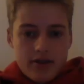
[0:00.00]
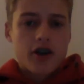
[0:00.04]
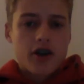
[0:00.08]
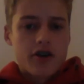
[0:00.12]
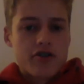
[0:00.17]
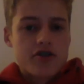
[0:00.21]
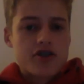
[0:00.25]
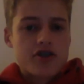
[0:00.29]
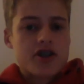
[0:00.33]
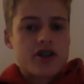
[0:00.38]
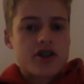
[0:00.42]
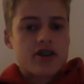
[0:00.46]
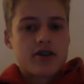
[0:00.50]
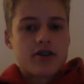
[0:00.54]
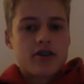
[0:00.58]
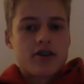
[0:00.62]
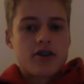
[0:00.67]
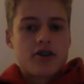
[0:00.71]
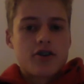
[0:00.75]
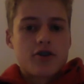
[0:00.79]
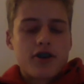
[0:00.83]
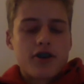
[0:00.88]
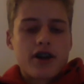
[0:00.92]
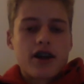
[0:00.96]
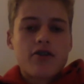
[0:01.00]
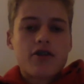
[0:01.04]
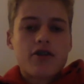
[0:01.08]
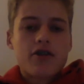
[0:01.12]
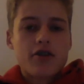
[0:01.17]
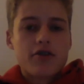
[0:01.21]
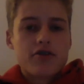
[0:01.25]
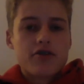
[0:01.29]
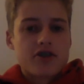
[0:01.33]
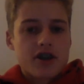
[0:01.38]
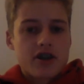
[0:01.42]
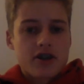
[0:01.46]
coaching, you're now
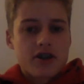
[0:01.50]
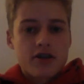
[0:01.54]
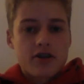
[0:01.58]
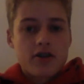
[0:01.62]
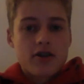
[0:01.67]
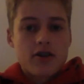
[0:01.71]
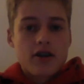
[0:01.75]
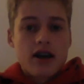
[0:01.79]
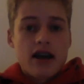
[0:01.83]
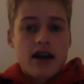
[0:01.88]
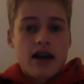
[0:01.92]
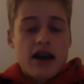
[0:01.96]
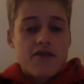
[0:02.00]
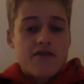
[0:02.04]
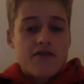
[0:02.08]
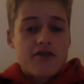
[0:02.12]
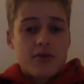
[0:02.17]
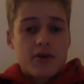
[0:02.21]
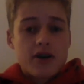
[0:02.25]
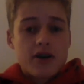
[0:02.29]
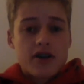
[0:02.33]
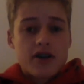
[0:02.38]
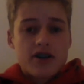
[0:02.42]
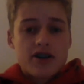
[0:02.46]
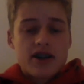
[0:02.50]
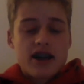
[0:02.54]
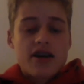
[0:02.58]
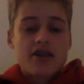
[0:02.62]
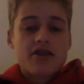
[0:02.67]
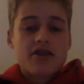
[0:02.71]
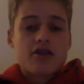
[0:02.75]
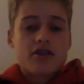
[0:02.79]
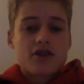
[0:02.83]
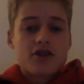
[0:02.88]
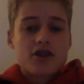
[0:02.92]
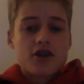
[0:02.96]
coaching heavyweight
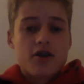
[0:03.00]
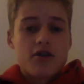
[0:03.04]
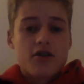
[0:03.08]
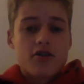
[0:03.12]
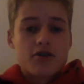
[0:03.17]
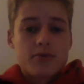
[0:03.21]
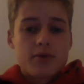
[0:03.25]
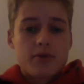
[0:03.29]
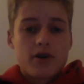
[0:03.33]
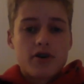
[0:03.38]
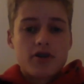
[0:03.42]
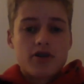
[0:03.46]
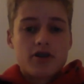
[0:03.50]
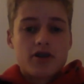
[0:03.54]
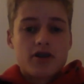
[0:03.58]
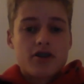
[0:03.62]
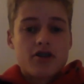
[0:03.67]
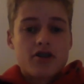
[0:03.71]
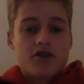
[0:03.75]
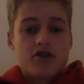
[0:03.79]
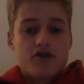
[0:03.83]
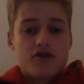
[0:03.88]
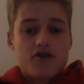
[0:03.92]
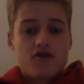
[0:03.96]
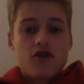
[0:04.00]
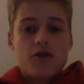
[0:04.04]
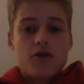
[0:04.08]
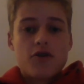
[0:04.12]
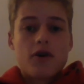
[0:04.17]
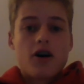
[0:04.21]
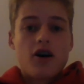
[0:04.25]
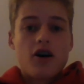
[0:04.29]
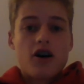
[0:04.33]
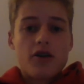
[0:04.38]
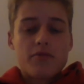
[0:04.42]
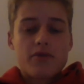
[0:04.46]
contender Charles Martin, who's former
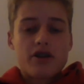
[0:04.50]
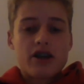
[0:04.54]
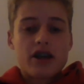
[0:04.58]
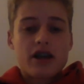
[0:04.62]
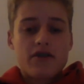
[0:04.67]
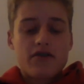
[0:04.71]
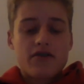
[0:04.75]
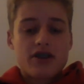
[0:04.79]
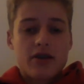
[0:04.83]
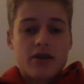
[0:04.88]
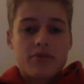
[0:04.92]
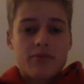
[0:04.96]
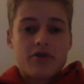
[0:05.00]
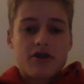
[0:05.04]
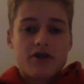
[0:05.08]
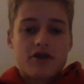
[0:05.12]
IBF champion.